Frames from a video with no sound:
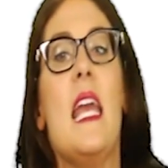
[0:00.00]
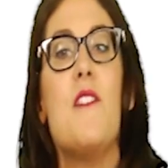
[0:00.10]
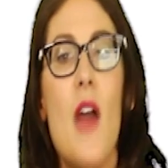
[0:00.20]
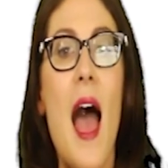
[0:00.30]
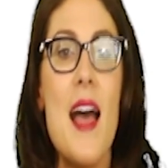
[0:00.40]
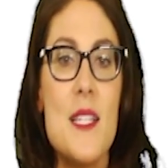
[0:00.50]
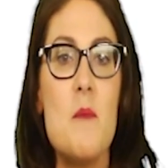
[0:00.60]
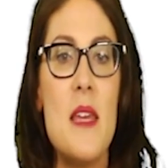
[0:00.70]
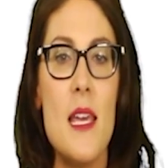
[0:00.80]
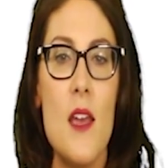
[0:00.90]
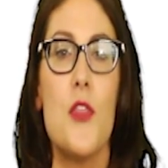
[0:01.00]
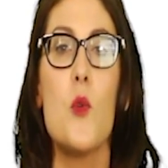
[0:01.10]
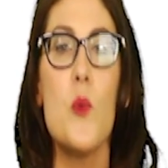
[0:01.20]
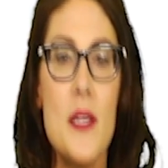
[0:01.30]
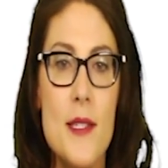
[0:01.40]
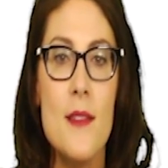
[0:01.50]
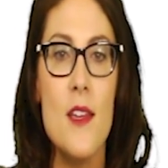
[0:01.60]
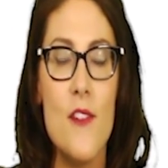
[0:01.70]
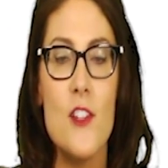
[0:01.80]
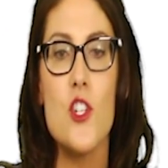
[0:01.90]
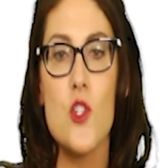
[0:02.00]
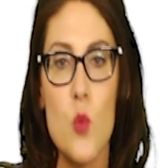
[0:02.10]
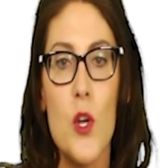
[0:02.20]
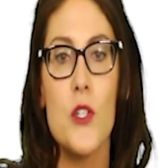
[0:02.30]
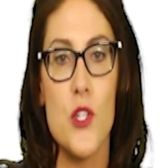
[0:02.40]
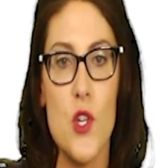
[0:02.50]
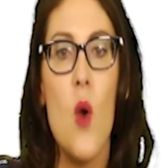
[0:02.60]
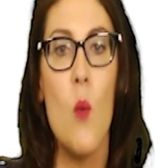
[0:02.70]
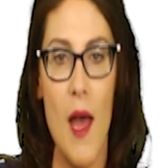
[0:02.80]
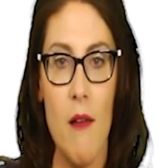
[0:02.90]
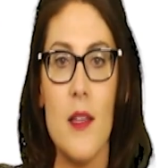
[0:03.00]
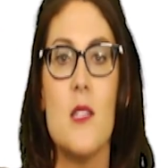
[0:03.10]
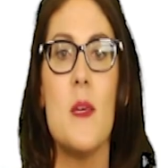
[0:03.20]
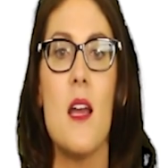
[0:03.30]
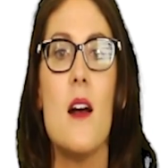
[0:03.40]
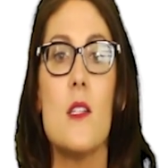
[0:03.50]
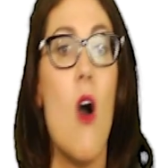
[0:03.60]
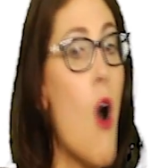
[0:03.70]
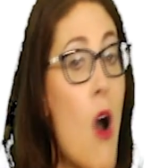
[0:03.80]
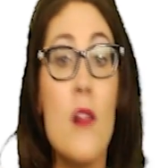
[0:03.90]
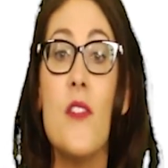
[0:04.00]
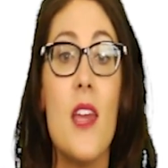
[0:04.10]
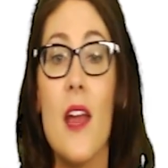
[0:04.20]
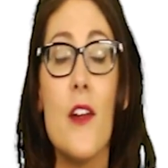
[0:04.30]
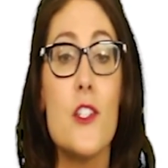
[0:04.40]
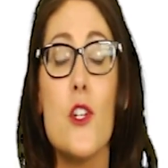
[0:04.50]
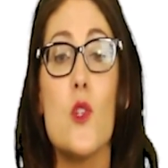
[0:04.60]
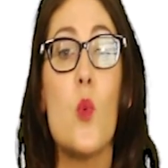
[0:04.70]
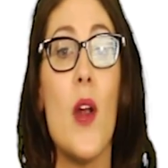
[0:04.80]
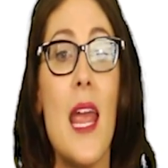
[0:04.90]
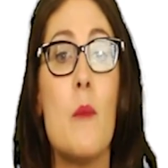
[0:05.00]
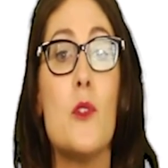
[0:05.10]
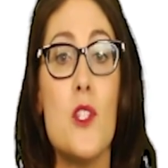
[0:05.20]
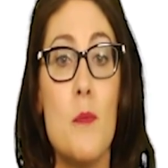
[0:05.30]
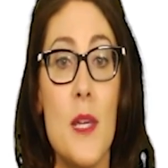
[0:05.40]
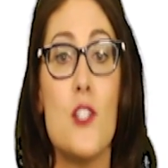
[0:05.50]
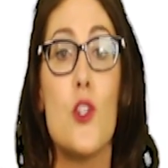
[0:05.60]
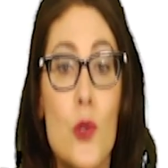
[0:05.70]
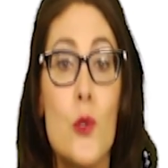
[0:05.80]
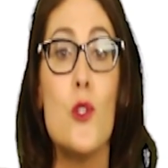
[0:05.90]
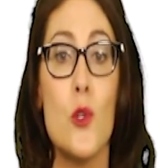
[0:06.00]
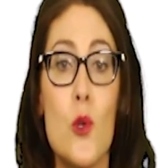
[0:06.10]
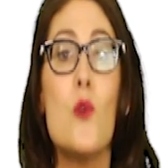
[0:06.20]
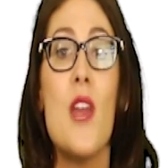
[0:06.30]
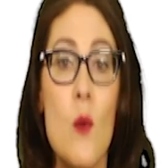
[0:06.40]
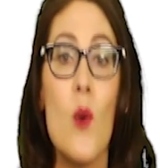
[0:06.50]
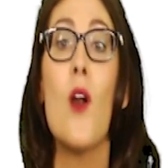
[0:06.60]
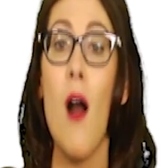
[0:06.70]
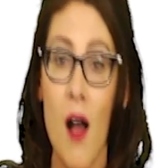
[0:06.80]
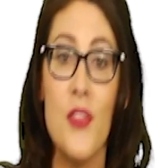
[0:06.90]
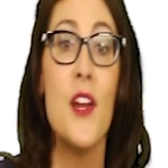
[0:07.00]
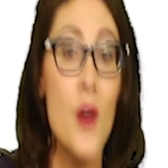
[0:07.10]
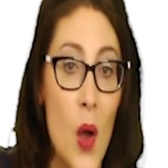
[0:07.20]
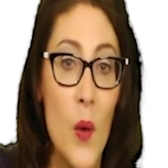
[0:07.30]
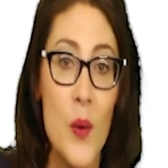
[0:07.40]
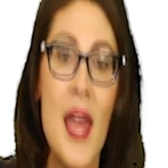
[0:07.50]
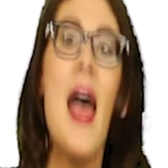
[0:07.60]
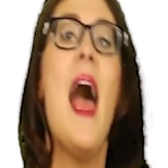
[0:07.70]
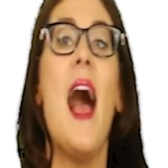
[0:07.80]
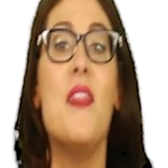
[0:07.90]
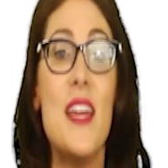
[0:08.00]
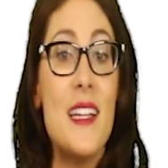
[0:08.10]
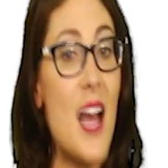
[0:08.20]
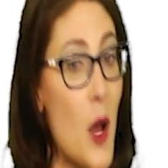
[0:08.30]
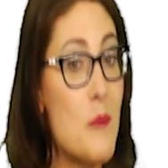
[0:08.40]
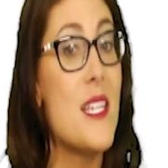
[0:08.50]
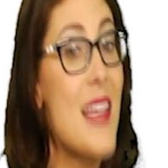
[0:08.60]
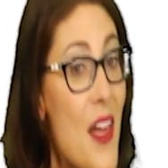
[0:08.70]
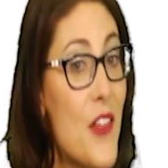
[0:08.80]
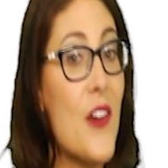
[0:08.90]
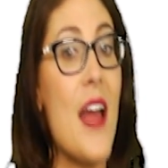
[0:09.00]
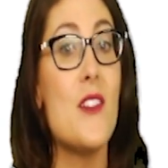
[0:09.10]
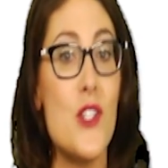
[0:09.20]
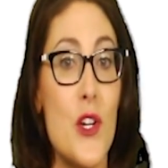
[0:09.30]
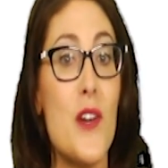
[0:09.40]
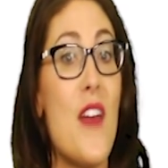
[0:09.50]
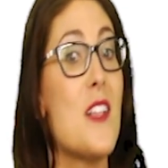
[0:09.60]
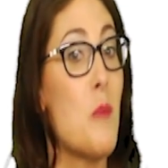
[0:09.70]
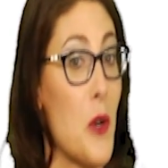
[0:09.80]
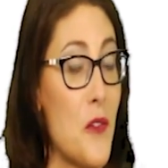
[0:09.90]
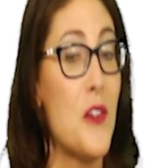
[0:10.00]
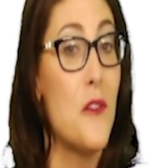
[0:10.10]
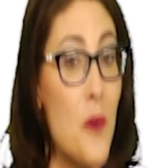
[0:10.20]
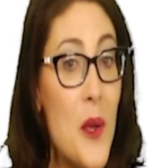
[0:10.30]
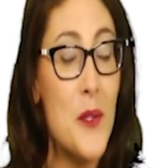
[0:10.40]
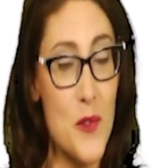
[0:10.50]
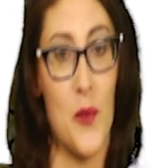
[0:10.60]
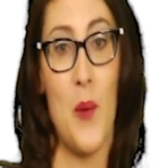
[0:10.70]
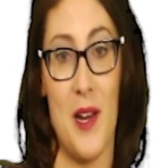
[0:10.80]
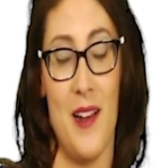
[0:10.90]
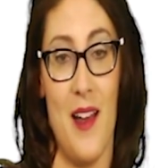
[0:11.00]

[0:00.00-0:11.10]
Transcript: If you ask me, the reason the Avengers worked so well is because all of the characters were able to be true to who they were on their own and then come together and serve as perfect foils for one